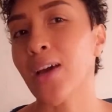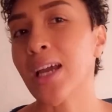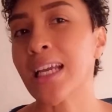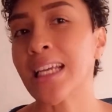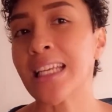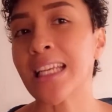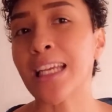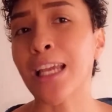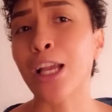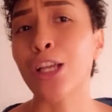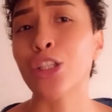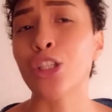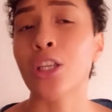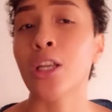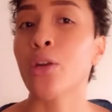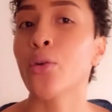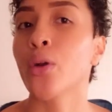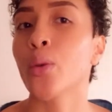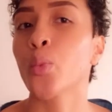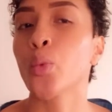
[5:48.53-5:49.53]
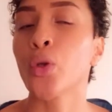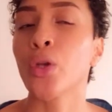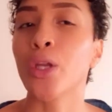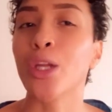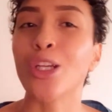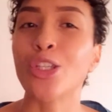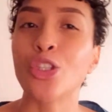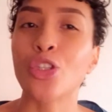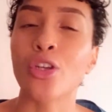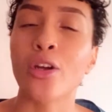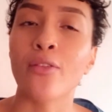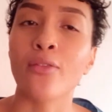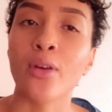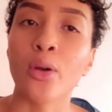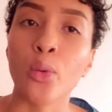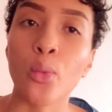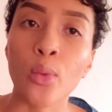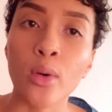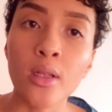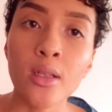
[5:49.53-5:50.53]
adiation and repudiation of
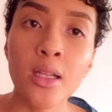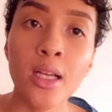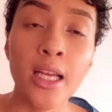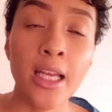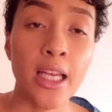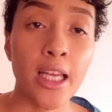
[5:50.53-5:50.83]
a will.